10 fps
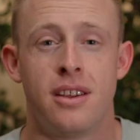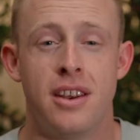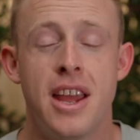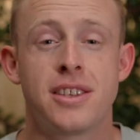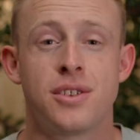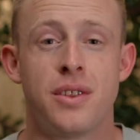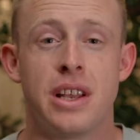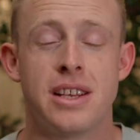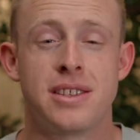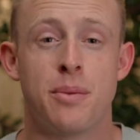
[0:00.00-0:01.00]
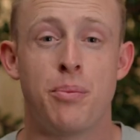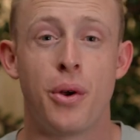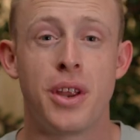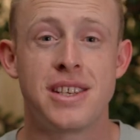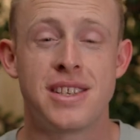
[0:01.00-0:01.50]
Next on the list, the
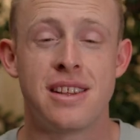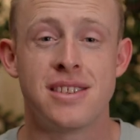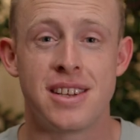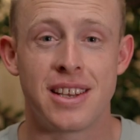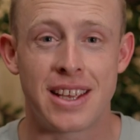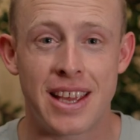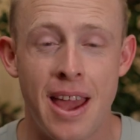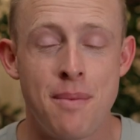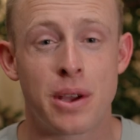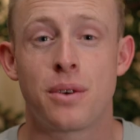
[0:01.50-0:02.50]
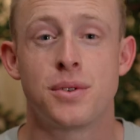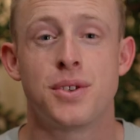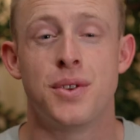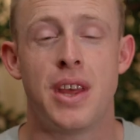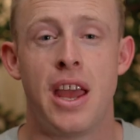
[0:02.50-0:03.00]
body sends in
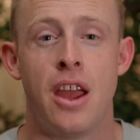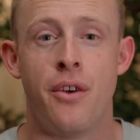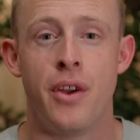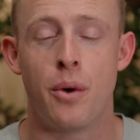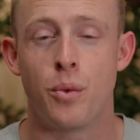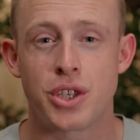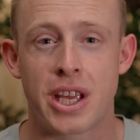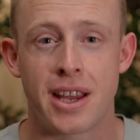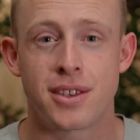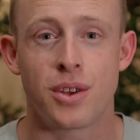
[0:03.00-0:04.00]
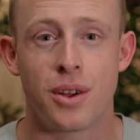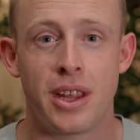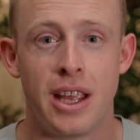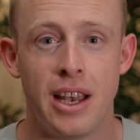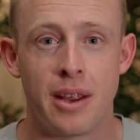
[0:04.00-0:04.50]
chemicals to the area which kickstart
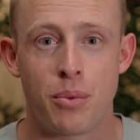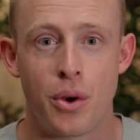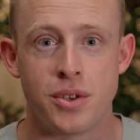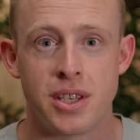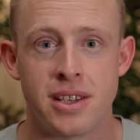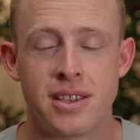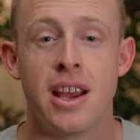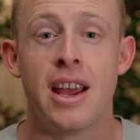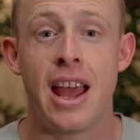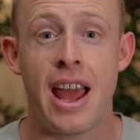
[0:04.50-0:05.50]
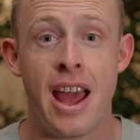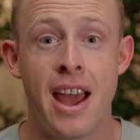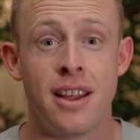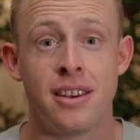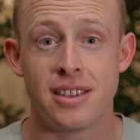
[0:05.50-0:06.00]
the healing process
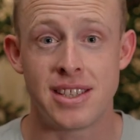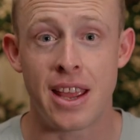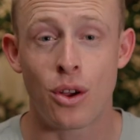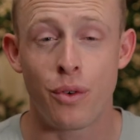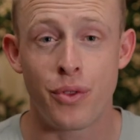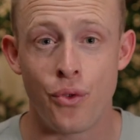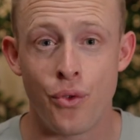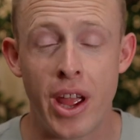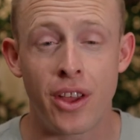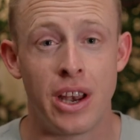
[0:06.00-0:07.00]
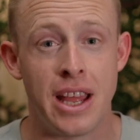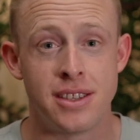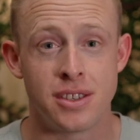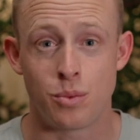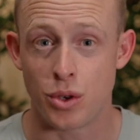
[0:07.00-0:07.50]
and take off the
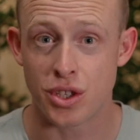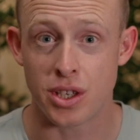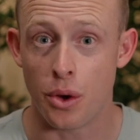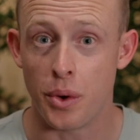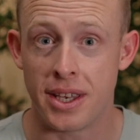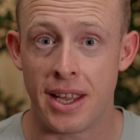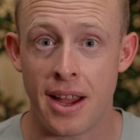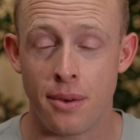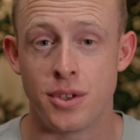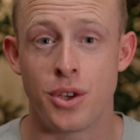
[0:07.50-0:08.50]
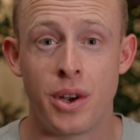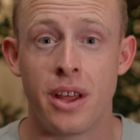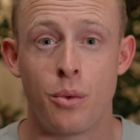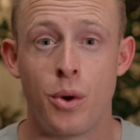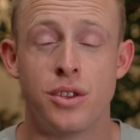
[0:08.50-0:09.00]
regulators which slow it down. So in
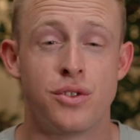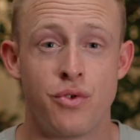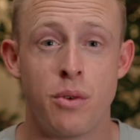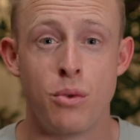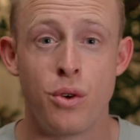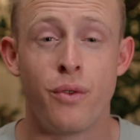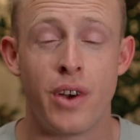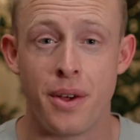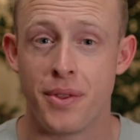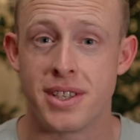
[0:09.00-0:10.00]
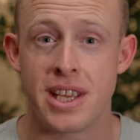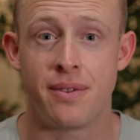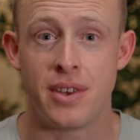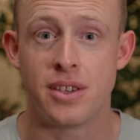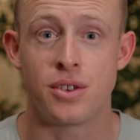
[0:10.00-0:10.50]
other words, remove health and
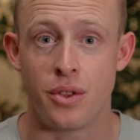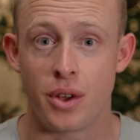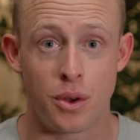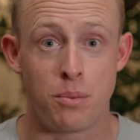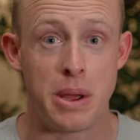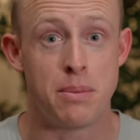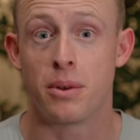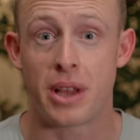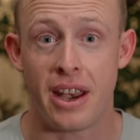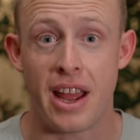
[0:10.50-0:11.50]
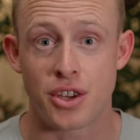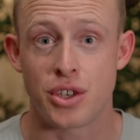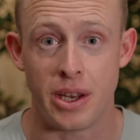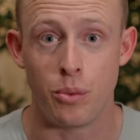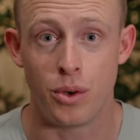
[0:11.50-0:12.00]
safety so the good people can
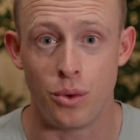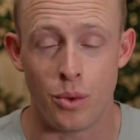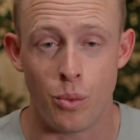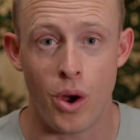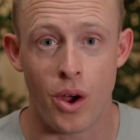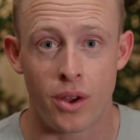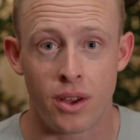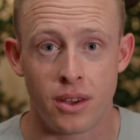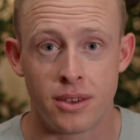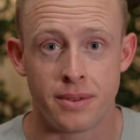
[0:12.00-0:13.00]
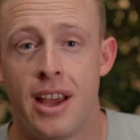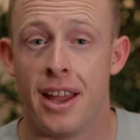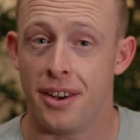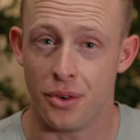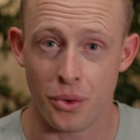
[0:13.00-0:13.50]
actually do the work.
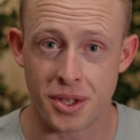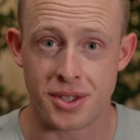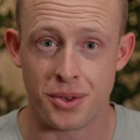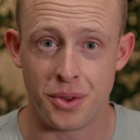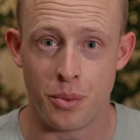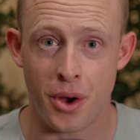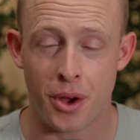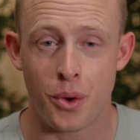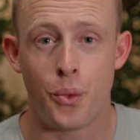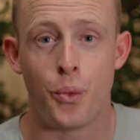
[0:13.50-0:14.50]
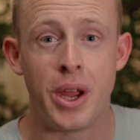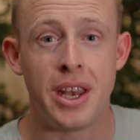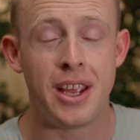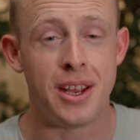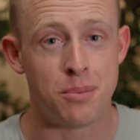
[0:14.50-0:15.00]
And in order to do the work, we
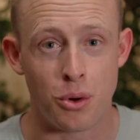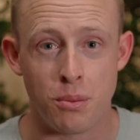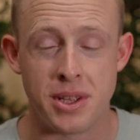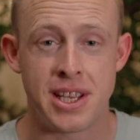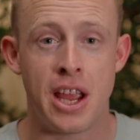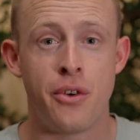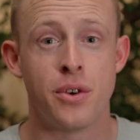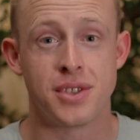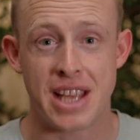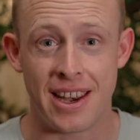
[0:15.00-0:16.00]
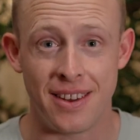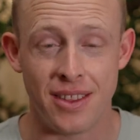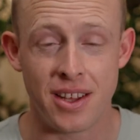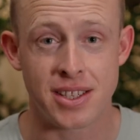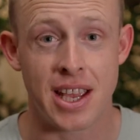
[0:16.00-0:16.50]
need more materials. And in
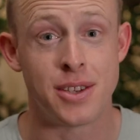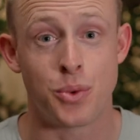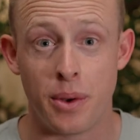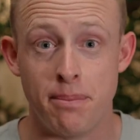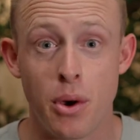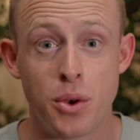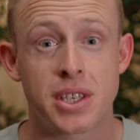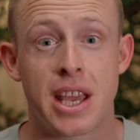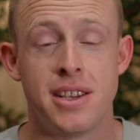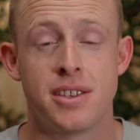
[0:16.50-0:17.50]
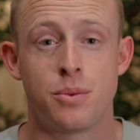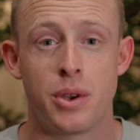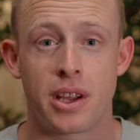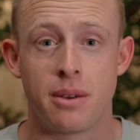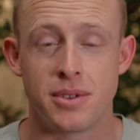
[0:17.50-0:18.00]
this case, or in most cases, when
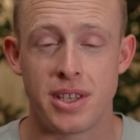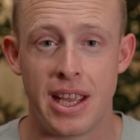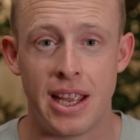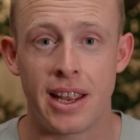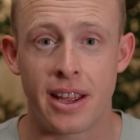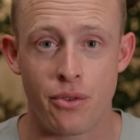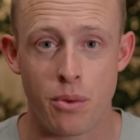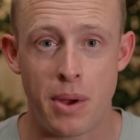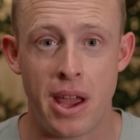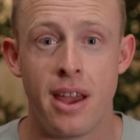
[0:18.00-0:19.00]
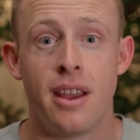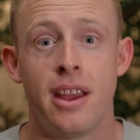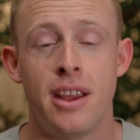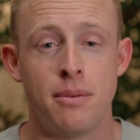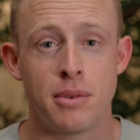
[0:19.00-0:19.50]
it comes to healing and repair
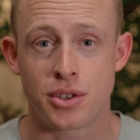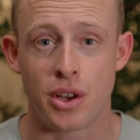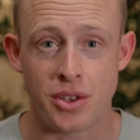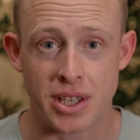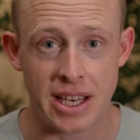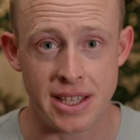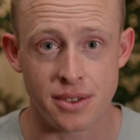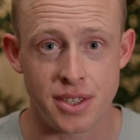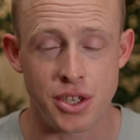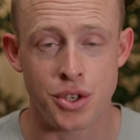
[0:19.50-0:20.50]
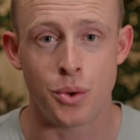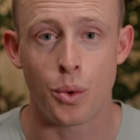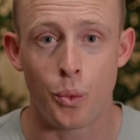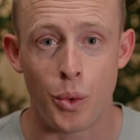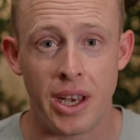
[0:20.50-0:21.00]
in musculoskeletal tissue,
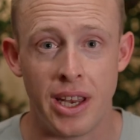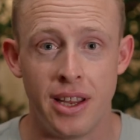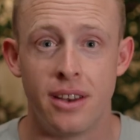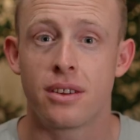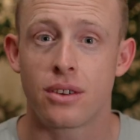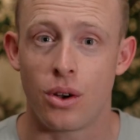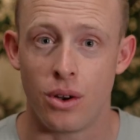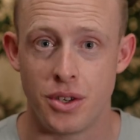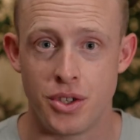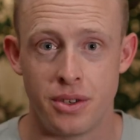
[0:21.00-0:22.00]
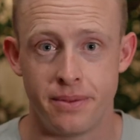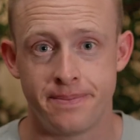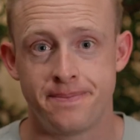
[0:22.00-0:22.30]
we need collagen.